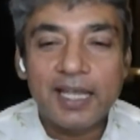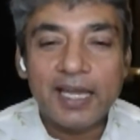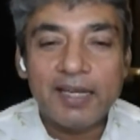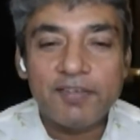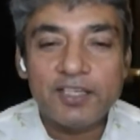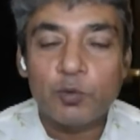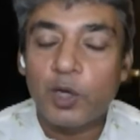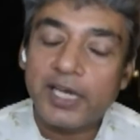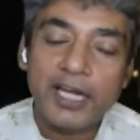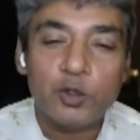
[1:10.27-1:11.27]
And if he's
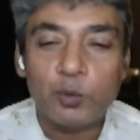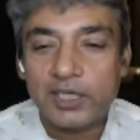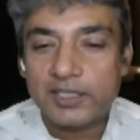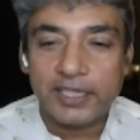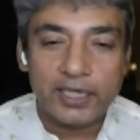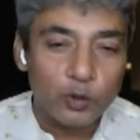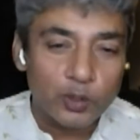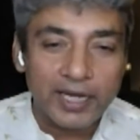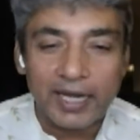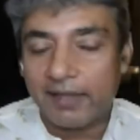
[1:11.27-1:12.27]
working towards it,
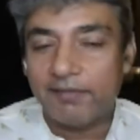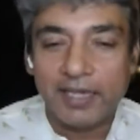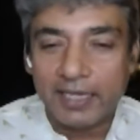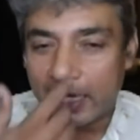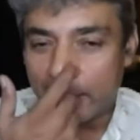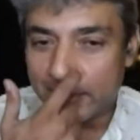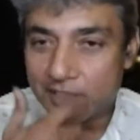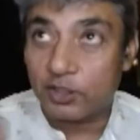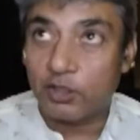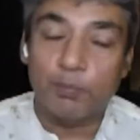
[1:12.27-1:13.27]
looking at every game
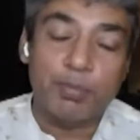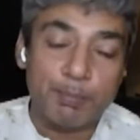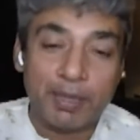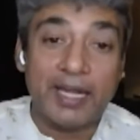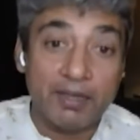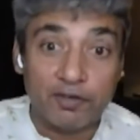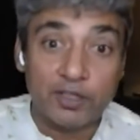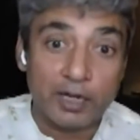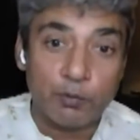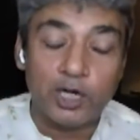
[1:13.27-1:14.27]
as, you know, preparing
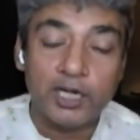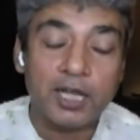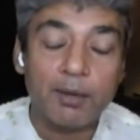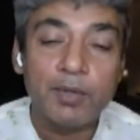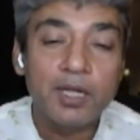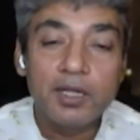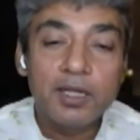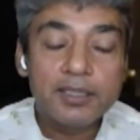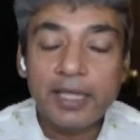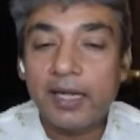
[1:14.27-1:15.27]
for that World Cup,
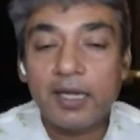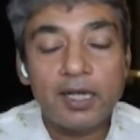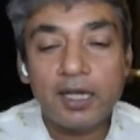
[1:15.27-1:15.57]
then